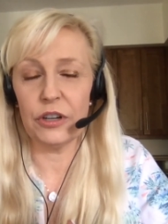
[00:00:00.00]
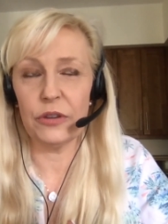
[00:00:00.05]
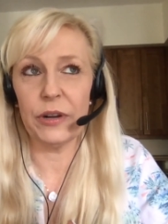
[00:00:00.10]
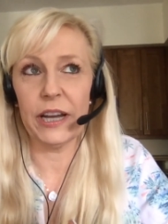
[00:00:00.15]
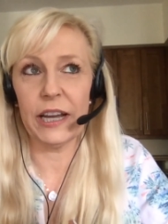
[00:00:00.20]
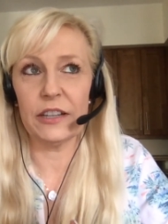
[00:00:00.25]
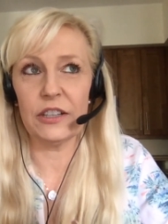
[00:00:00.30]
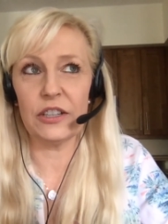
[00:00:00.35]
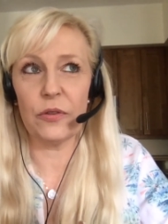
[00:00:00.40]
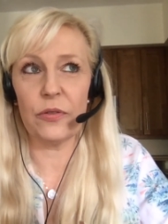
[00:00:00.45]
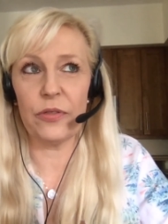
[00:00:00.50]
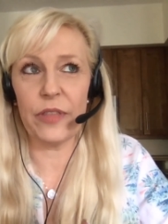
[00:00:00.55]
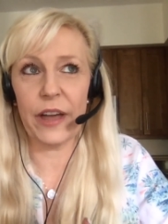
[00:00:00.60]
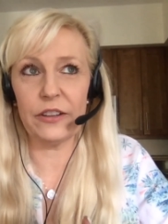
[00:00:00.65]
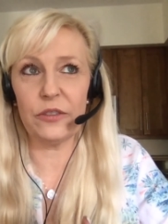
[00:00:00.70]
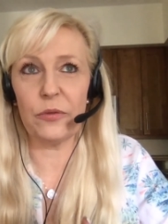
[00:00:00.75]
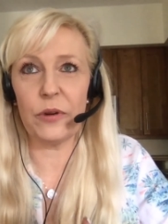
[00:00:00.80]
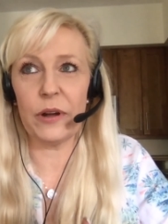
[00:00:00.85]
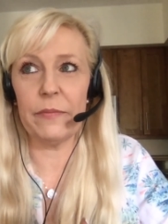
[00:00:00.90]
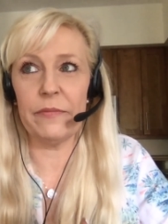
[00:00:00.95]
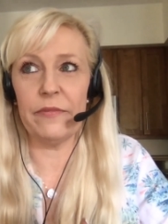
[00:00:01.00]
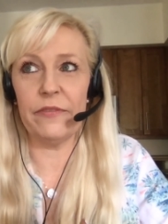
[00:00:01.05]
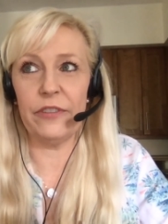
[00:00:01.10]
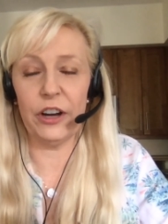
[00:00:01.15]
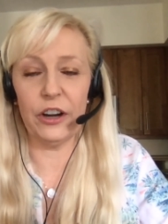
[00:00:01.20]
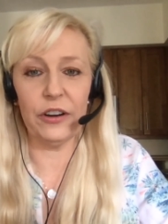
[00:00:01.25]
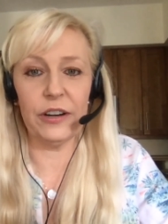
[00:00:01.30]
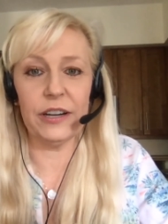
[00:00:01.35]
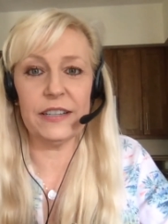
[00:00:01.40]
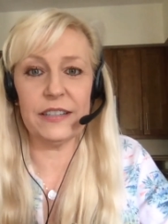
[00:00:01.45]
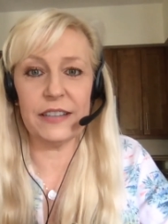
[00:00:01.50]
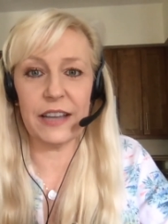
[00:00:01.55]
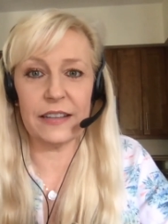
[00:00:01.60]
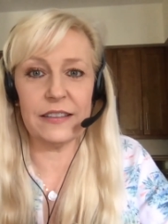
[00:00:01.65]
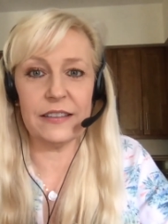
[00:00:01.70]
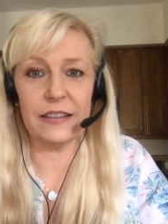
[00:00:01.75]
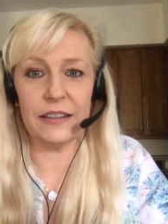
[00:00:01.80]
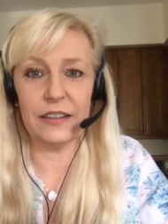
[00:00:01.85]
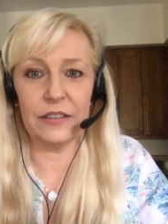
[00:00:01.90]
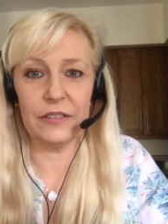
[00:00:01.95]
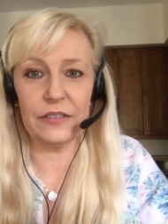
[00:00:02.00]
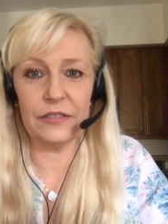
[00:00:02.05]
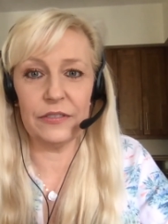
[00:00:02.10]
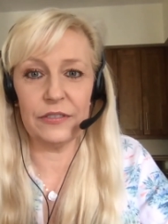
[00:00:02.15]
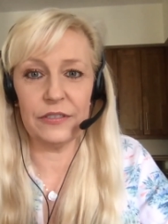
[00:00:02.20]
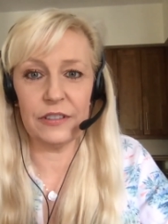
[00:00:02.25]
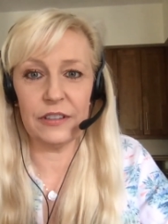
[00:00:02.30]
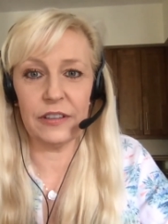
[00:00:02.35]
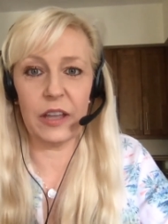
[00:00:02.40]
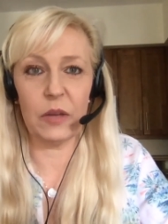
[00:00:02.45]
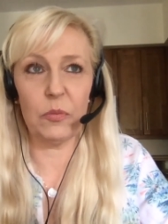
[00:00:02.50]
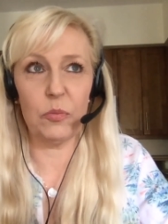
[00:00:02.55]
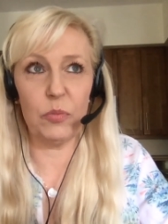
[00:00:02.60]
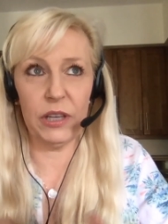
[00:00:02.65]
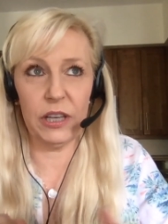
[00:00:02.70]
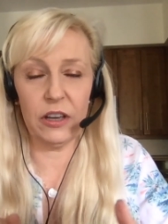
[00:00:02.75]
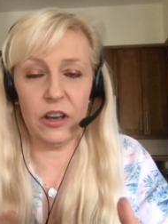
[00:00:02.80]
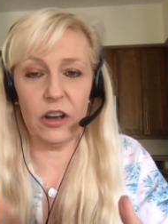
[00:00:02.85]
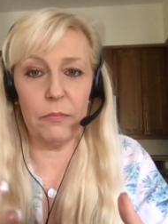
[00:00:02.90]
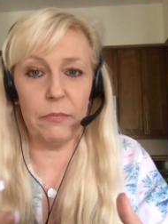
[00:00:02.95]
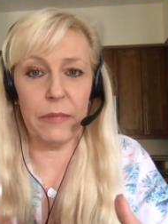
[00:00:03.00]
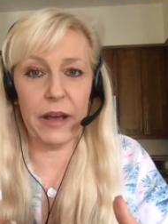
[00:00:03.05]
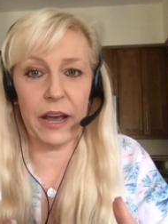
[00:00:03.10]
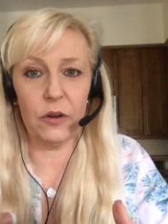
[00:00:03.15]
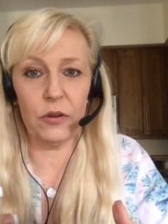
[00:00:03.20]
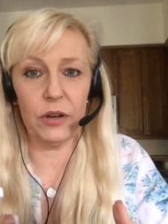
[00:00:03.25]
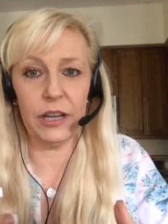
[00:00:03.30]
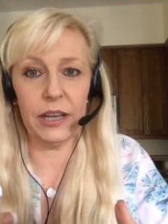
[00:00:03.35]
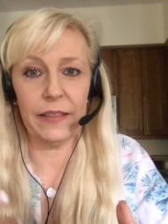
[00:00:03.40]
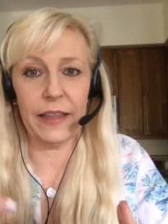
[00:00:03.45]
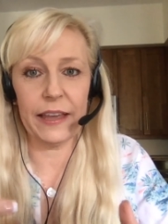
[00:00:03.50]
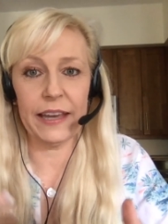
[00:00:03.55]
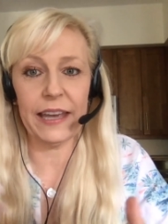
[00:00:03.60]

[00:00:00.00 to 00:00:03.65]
you're doing. And so that's why I'm very sensitive to like being on Maui.